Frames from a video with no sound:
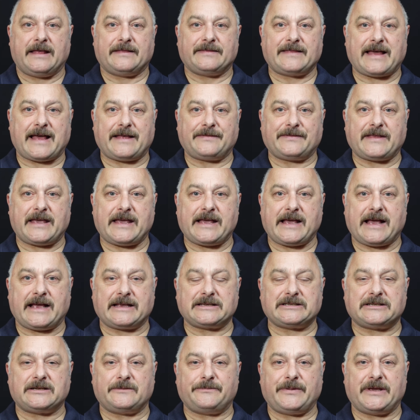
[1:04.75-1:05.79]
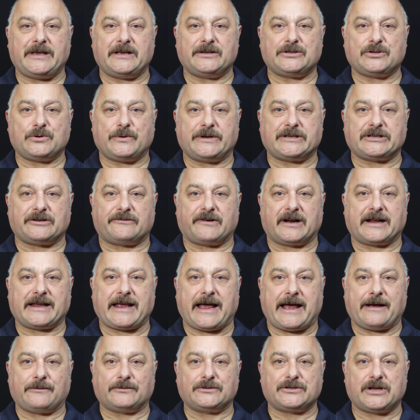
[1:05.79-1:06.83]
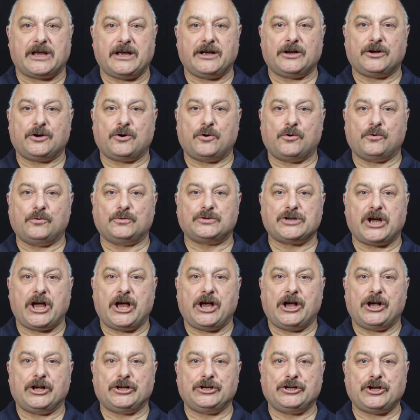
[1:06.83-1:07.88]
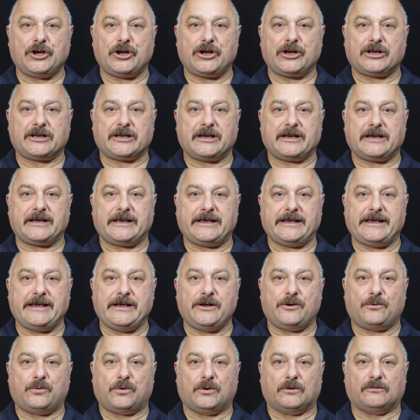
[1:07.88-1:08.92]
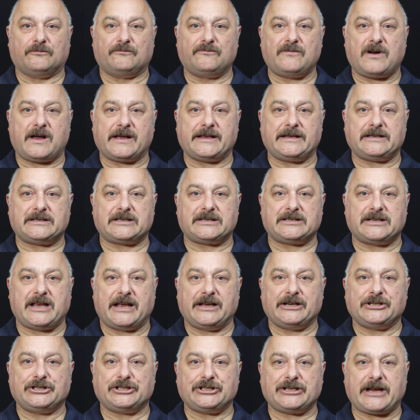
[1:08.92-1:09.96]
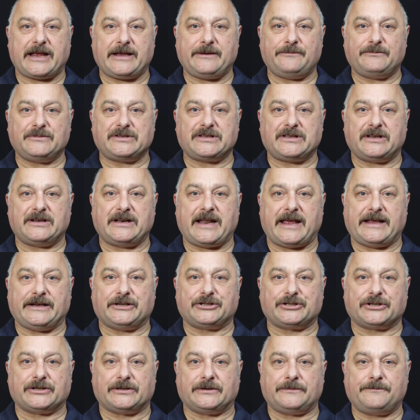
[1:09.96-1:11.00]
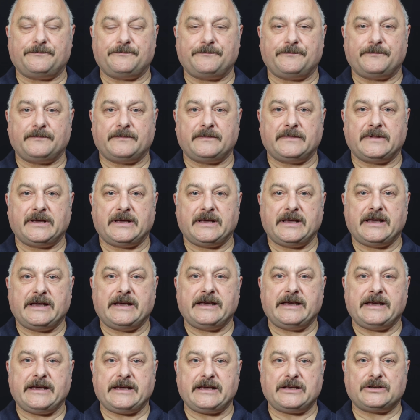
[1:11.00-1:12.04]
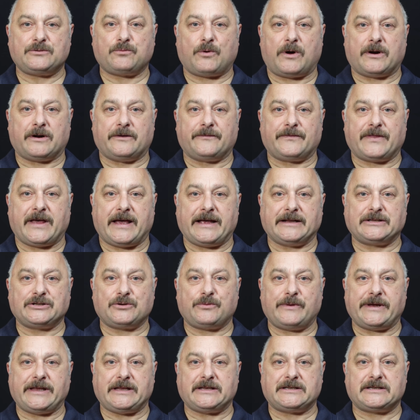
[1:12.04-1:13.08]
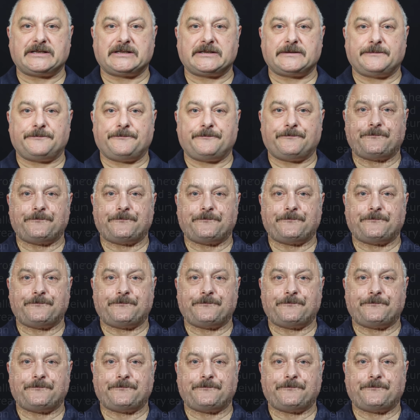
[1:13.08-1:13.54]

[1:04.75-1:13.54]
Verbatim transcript: That there has to be a Twitter account called Gurkha Equal Rights Shames the Nation. Here's one of their tweets.